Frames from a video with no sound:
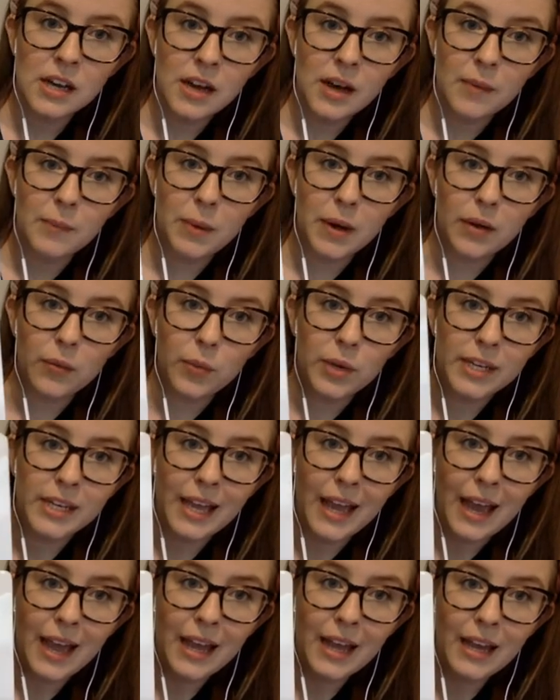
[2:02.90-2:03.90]
but we
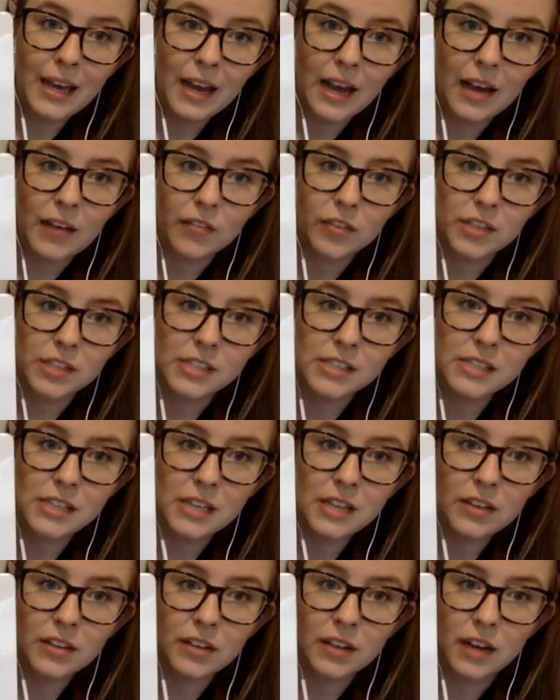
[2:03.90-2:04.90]
can have a
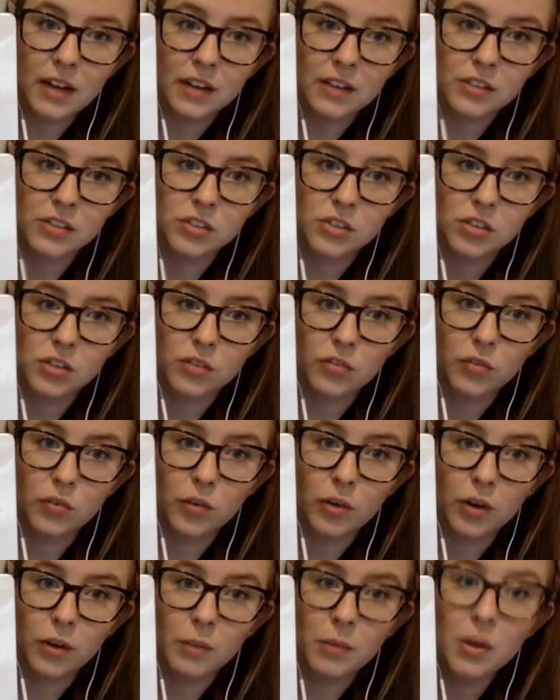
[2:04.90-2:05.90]
singlet oxygen
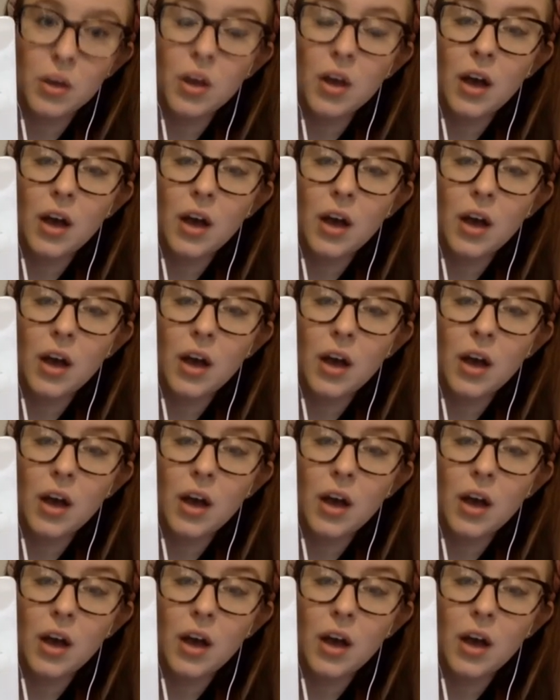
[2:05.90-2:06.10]
form